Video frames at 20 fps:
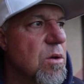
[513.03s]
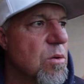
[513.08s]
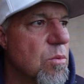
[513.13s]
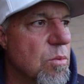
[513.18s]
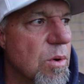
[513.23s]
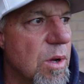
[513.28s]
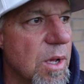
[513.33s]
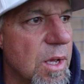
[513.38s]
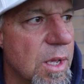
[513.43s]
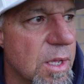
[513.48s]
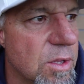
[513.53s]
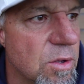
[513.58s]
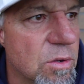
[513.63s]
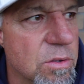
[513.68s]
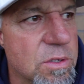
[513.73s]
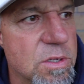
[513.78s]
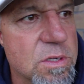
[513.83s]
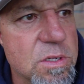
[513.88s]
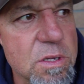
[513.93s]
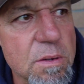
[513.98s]
where you're
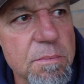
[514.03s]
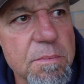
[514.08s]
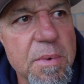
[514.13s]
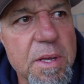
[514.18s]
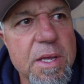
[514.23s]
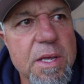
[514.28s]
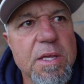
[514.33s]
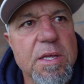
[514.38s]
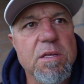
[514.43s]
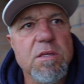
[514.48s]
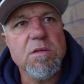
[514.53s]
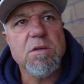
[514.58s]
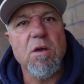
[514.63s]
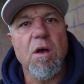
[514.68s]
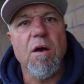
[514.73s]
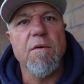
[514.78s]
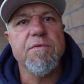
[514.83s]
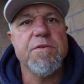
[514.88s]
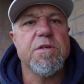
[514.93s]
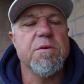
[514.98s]
just a means
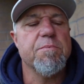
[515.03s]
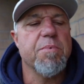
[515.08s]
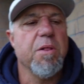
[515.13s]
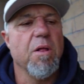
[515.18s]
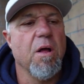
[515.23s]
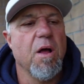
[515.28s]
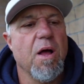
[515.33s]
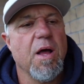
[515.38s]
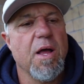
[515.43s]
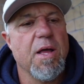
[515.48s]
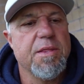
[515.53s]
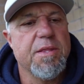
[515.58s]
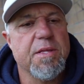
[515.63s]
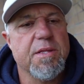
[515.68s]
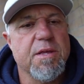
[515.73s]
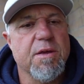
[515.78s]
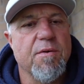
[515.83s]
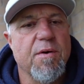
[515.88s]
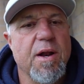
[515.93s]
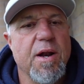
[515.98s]
of supply
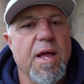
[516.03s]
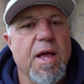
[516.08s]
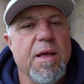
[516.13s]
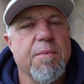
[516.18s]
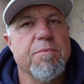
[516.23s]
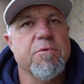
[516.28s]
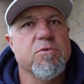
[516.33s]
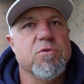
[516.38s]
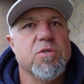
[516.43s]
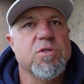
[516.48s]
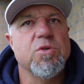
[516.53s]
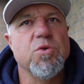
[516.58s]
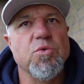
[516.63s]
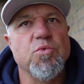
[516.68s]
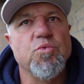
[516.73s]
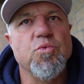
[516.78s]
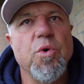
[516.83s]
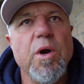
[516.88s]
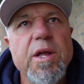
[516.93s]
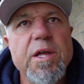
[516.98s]
that they're unable to
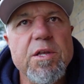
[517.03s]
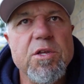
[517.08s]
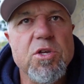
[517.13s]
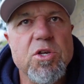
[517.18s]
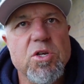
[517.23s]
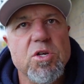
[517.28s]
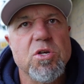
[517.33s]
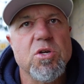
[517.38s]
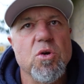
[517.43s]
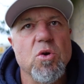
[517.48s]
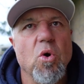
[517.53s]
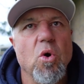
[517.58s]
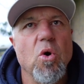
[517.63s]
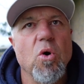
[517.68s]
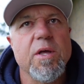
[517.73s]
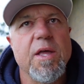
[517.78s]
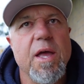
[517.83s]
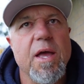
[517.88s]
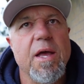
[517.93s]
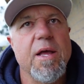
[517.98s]
reach or
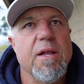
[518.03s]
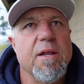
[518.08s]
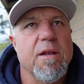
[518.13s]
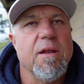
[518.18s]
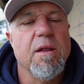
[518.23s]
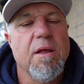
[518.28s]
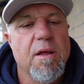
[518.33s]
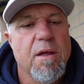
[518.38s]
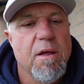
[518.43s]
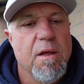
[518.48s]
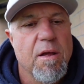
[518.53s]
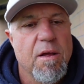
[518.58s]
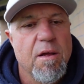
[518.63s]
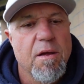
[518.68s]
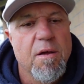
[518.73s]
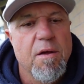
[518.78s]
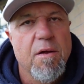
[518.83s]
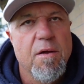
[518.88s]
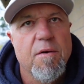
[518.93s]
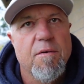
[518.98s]
get
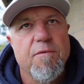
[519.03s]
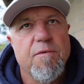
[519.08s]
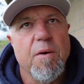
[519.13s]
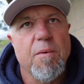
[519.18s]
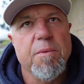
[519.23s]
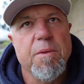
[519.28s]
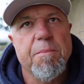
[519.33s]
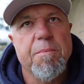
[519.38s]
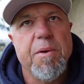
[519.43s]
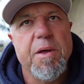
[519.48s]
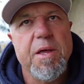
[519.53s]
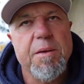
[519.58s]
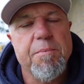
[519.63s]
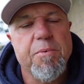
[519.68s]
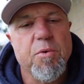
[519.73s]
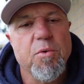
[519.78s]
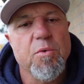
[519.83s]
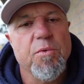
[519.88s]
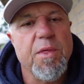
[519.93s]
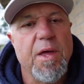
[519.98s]
from the
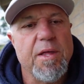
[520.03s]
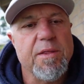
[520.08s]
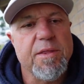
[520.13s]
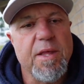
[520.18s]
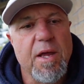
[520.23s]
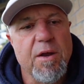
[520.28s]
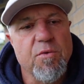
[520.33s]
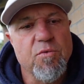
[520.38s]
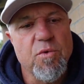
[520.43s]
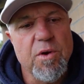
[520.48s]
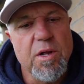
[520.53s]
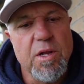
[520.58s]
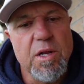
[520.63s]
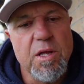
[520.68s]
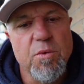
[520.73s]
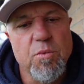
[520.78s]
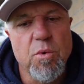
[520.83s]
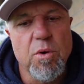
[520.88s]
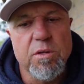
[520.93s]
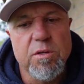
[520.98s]
people that they really
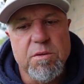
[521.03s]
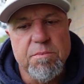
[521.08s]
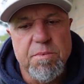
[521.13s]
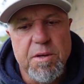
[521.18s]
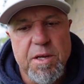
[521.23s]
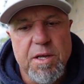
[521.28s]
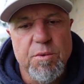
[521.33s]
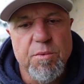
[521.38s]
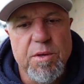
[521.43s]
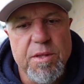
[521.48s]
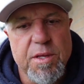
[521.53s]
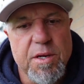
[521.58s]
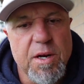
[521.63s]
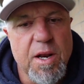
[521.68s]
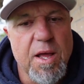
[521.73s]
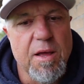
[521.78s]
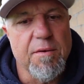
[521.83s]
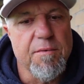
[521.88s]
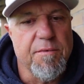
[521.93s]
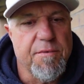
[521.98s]
want to be with and
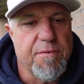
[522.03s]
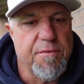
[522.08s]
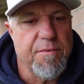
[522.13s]
love.